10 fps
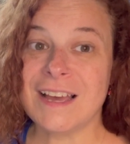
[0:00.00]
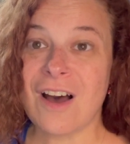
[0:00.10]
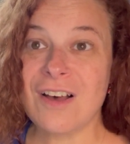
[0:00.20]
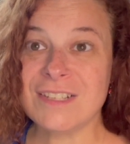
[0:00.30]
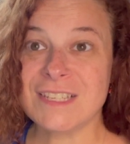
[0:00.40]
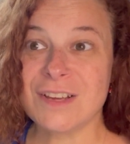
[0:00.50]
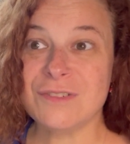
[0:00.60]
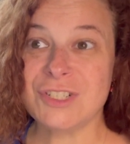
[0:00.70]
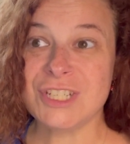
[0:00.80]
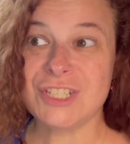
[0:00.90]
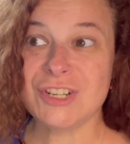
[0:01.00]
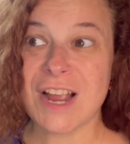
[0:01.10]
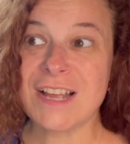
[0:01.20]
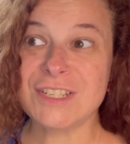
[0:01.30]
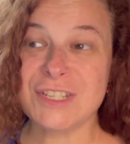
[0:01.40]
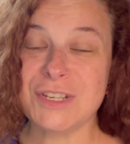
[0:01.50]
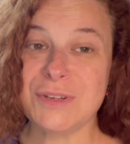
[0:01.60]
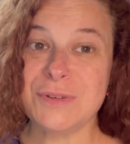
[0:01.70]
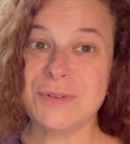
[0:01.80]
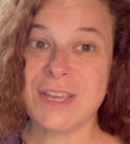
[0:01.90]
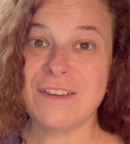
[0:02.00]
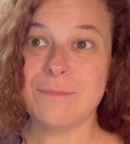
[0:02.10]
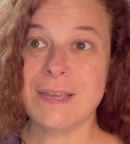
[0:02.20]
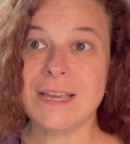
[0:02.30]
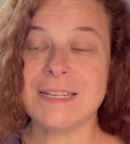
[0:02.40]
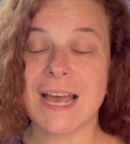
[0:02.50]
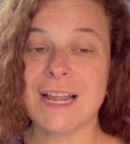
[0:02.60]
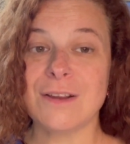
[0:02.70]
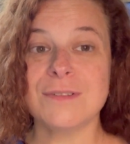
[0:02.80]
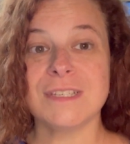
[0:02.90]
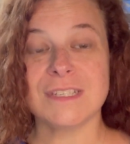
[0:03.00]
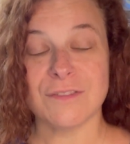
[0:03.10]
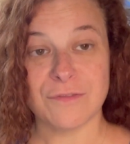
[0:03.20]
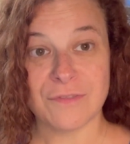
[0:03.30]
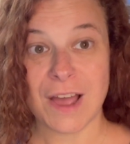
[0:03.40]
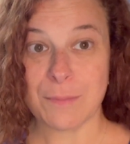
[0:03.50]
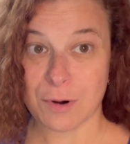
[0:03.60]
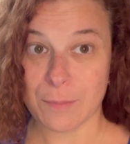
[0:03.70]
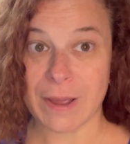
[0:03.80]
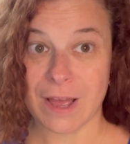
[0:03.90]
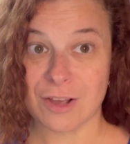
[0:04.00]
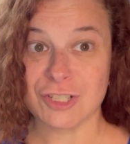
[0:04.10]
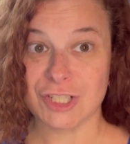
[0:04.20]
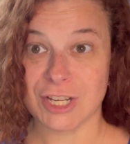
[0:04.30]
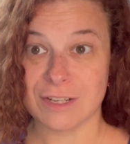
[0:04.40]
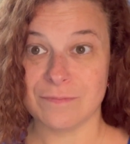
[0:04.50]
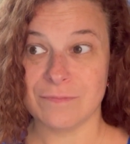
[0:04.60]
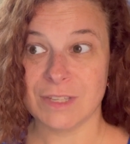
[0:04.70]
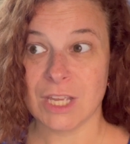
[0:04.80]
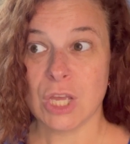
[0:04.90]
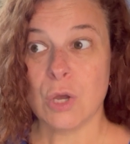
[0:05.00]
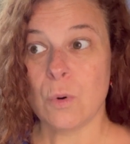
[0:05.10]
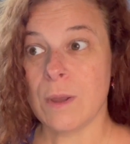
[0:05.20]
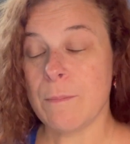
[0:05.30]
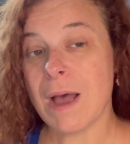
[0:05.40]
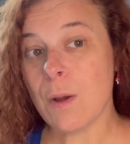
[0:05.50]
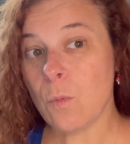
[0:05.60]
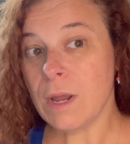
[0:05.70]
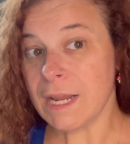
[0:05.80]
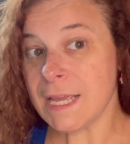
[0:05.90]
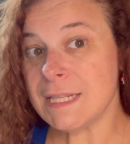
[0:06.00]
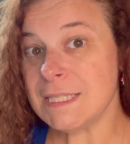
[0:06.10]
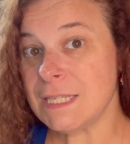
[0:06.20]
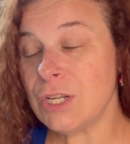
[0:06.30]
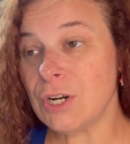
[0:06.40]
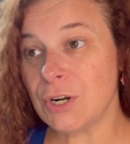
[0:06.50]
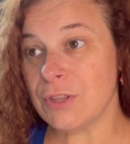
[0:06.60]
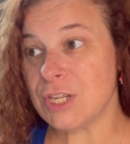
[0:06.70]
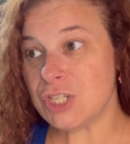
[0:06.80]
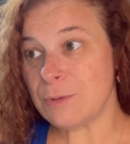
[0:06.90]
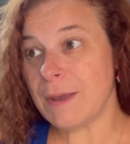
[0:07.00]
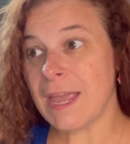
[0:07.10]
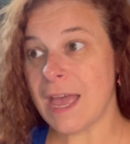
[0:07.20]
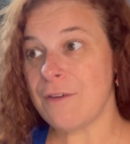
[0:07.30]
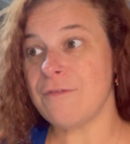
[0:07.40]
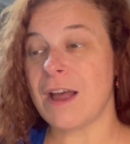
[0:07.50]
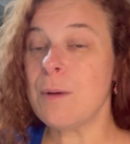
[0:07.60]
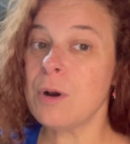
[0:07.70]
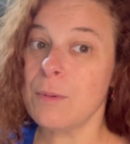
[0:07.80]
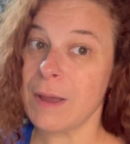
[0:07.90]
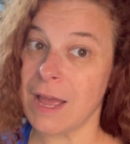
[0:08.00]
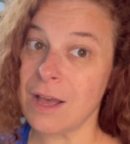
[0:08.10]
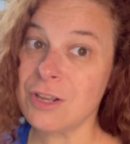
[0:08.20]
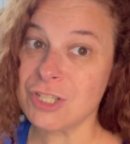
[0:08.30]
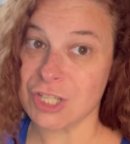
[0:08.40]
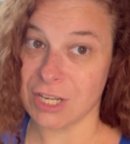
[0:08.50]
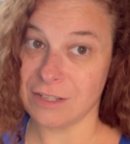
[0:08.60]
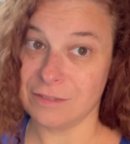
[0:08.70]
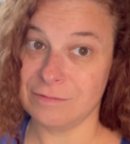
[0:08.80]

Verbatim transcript: also, she tried to give me a diagnosis of fibromyalgia. We might want to consider that you may have fibromyalgia.